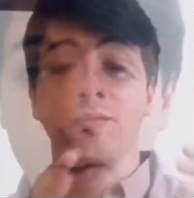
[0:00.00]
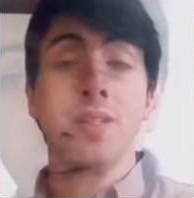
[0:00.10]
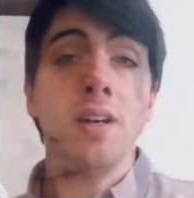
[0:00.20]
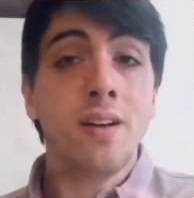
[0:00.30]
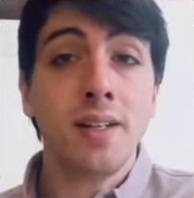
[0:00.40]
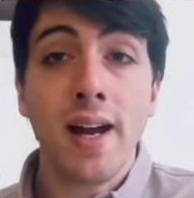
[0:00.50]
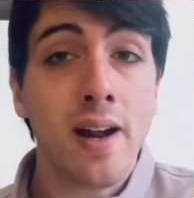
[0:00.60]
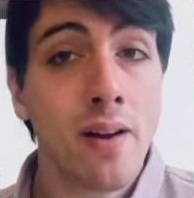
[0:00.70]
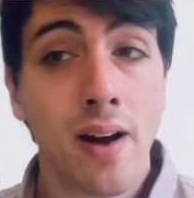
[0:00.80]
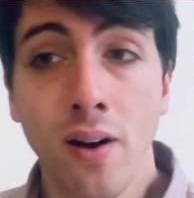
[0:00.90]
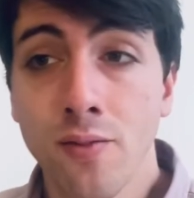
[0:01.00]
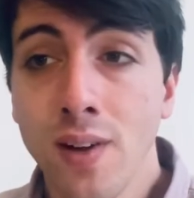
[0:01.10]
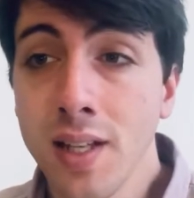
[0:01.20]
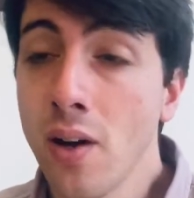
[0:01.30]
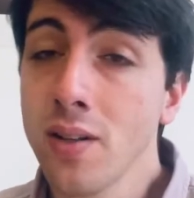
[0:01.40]
Vineyard area of
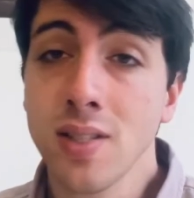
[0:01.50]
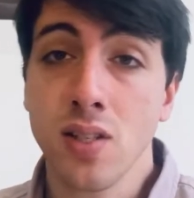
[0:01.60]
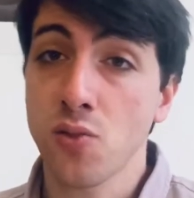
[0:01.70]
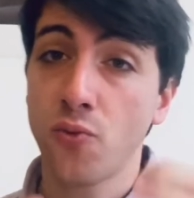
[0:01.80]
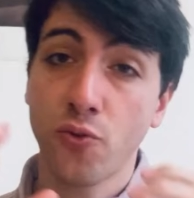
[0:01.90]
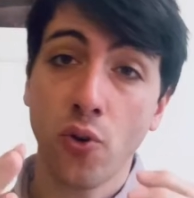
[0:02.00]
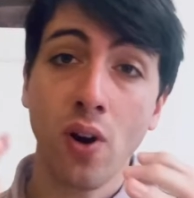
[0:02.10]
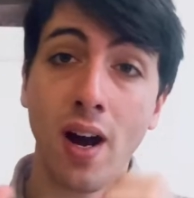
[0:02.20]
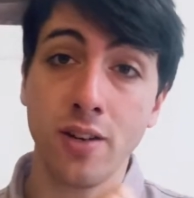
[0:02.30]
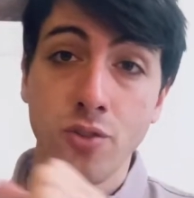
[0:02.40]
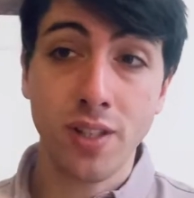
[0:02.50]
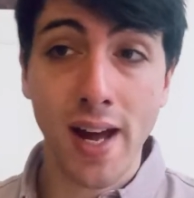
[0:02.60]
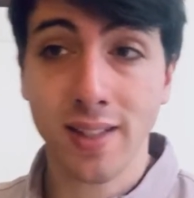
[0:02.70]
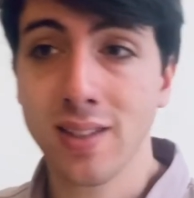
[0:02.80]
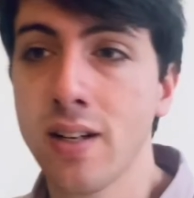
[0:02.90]
Valle d'Aosta is 400
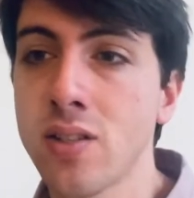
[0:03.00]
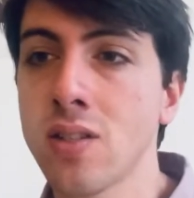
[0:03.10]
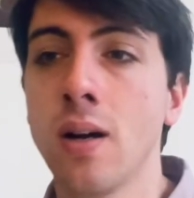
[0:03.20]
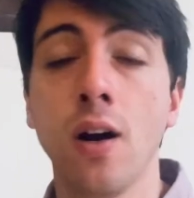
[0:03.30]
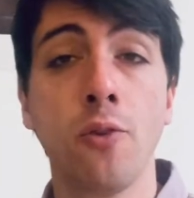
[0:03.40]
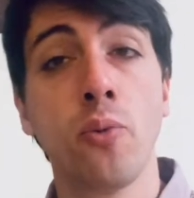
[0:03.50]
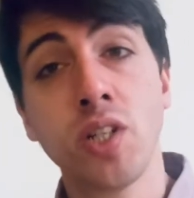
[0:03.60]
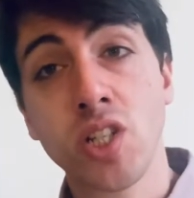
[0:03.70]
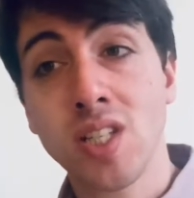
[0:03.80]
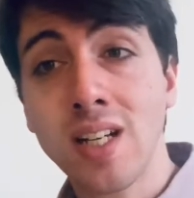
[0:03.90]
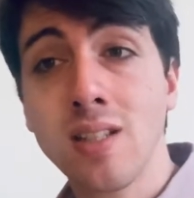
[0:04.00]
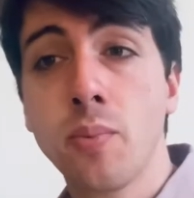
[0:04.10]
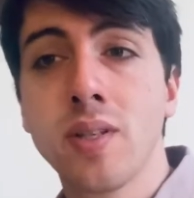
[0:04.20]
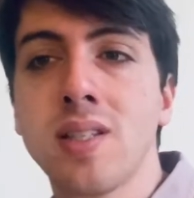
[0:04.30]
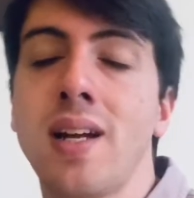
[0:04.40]
hectares, of which
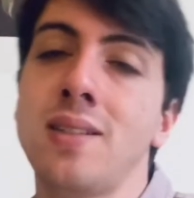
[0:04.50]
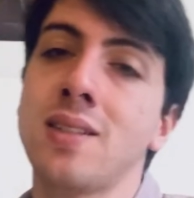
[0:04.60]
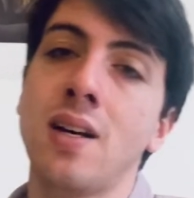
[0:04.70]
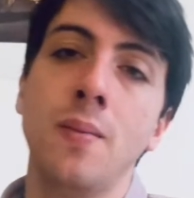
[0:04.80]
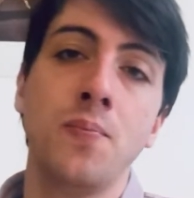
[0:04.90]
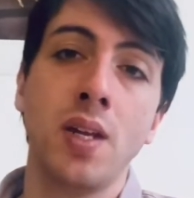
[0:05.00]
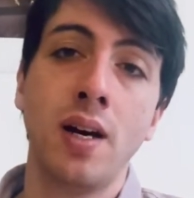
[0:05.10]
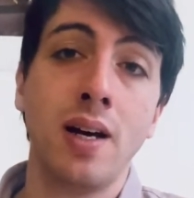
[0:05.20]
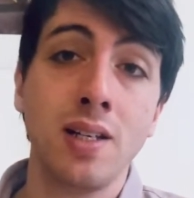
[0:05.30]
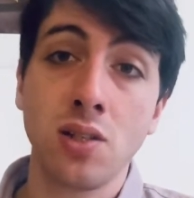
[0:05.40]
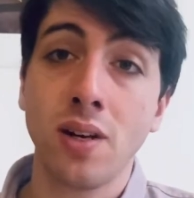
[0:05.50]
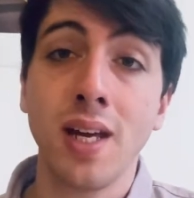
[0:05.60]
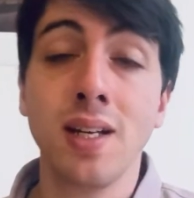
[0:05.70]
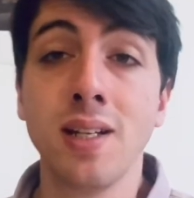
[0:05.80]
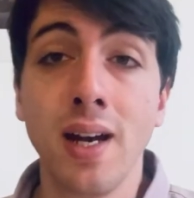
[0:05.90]
60% is
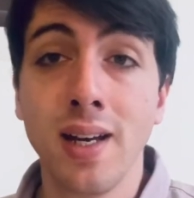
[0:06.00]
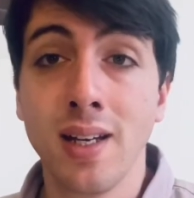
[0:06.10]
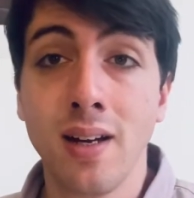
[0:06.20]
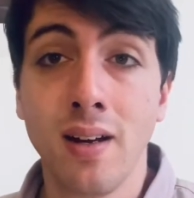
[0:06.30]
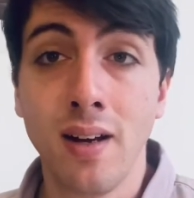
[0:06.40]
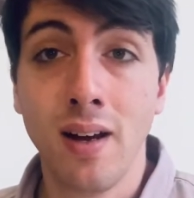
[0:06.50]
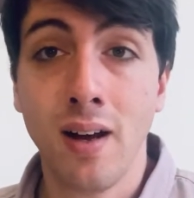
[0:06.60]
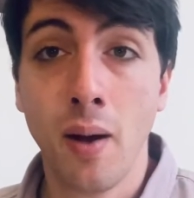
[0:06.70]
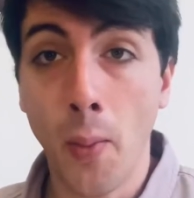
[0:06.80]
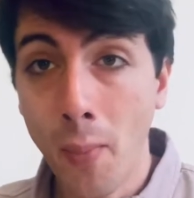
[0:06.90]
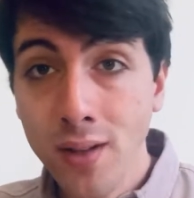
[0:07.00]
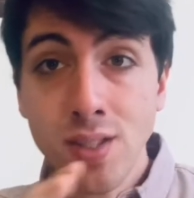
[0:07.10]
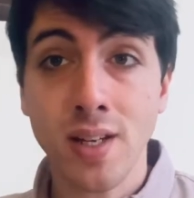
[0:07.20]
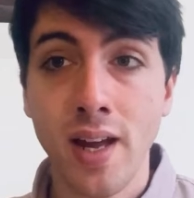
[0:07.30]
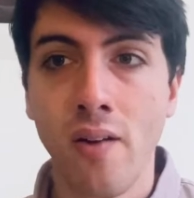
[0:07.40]
located in a
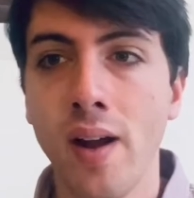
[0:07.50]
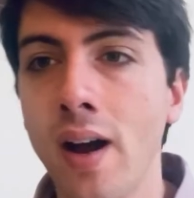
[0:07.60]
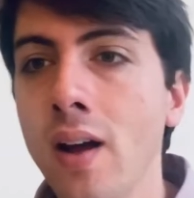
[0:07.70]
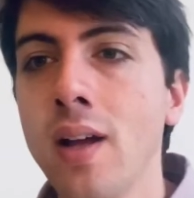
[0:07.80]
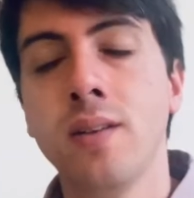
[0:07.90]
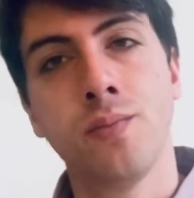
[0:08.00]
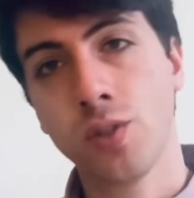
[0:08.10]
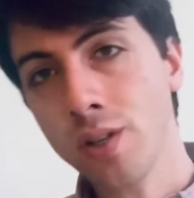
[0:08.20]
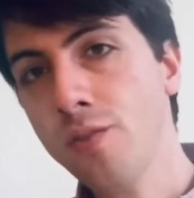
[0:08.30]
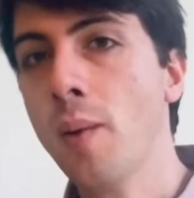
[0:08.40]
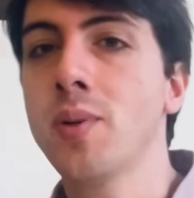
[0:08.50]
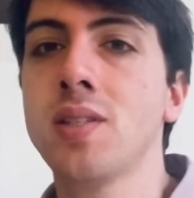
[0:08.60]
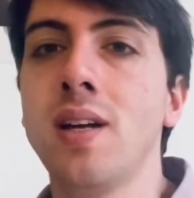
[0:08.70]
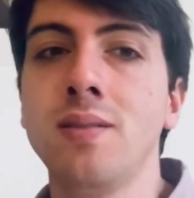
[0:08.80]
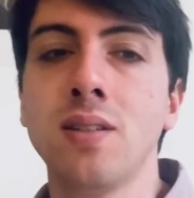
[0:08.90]
mountain area,
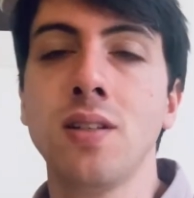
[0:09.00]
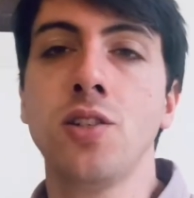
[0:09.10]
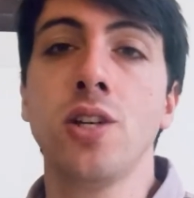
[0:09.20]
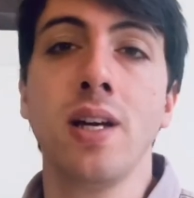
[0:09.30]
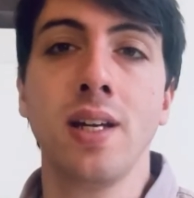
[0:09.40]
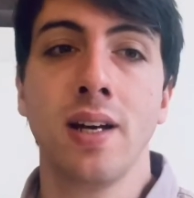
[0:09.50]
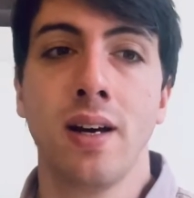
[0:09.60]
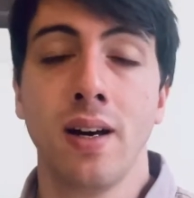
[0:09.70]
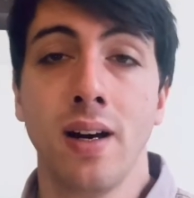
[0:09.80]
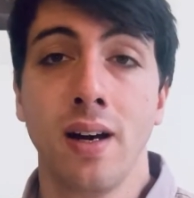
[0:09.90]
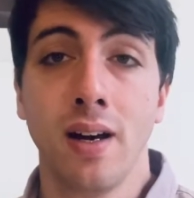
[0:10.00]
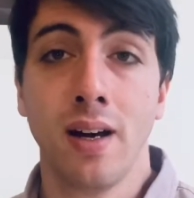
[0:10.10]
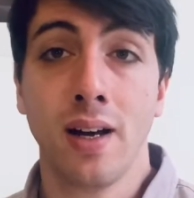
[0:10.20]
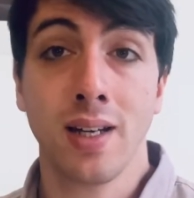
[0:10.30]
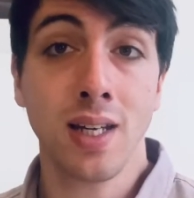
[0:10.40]
35% in
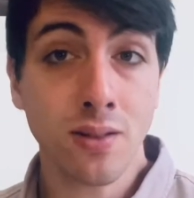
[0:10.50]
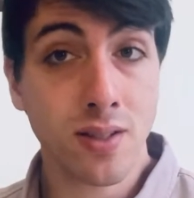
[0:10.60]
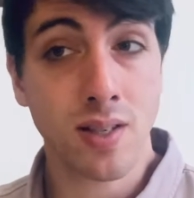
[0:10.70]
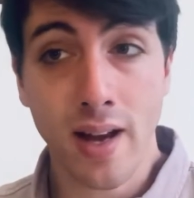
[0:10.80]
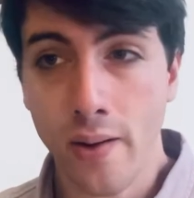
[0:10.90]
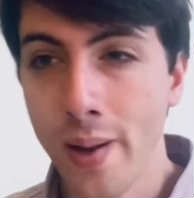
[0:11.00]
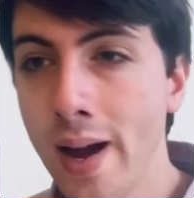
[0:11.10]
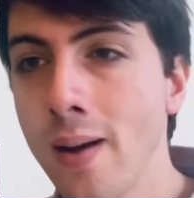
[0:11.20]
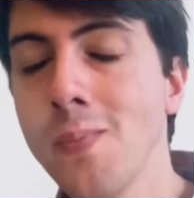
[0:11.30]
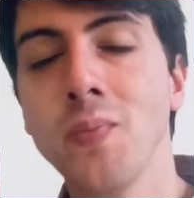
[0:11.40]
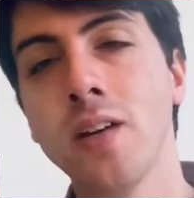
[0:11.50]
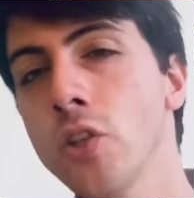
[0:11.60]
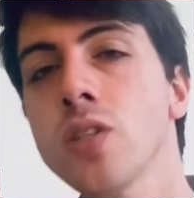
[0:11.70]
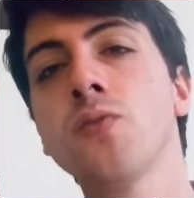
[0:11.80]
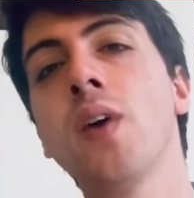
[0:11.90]
a hills area, and
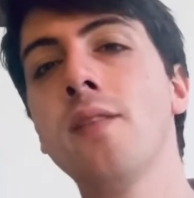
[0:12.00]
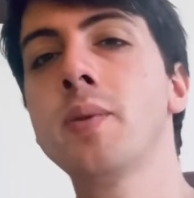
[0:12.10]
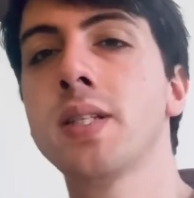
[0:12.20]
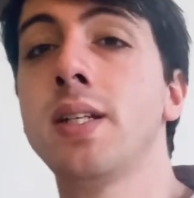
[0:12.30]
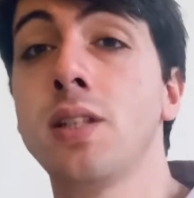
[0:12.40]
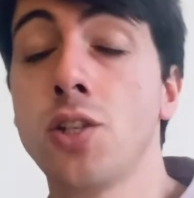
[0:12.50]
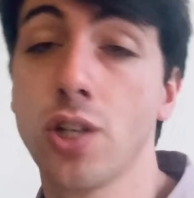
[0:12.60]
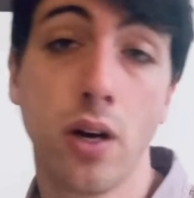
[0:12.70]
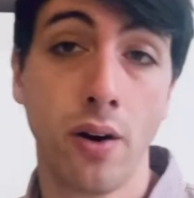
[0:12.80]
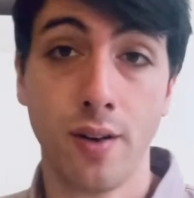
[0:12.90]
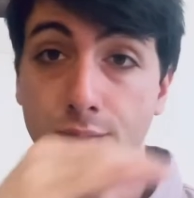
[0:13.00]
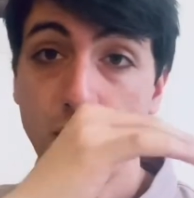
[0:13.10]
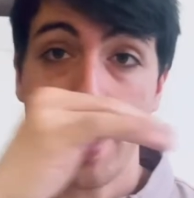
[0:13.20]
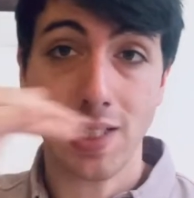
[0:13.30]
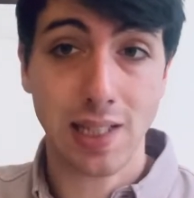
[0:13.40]
just 5% on a
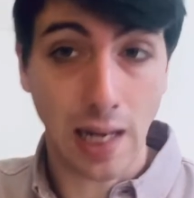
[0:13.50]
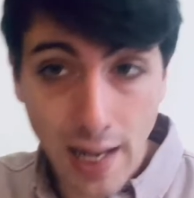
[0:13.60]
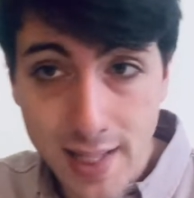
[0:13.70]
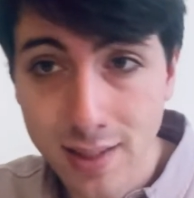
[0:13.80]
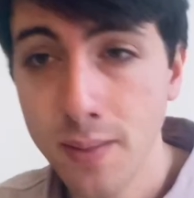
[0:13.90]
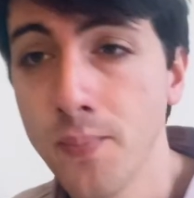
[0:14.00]
flat land.